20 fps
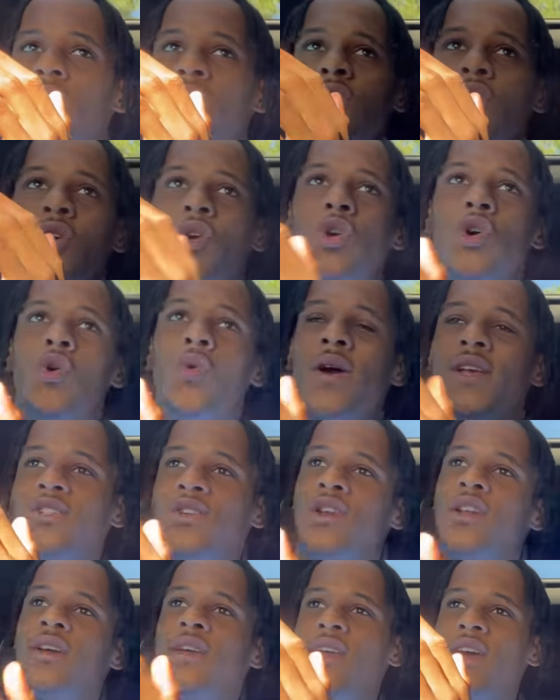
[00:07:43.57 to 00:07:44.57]
you're always
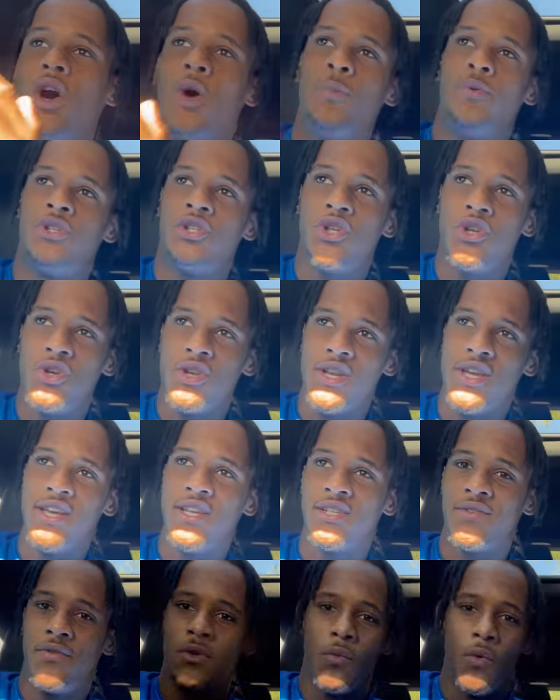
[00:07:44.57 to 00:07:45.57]
going to get
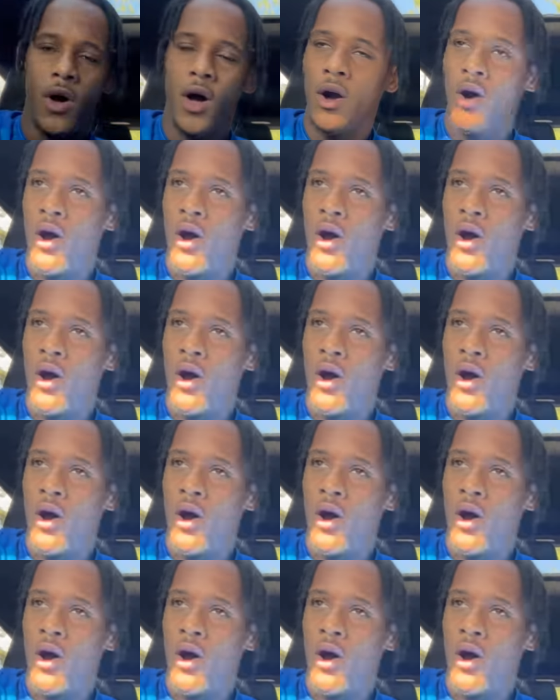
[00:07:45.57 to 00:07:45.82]
opportunities if you work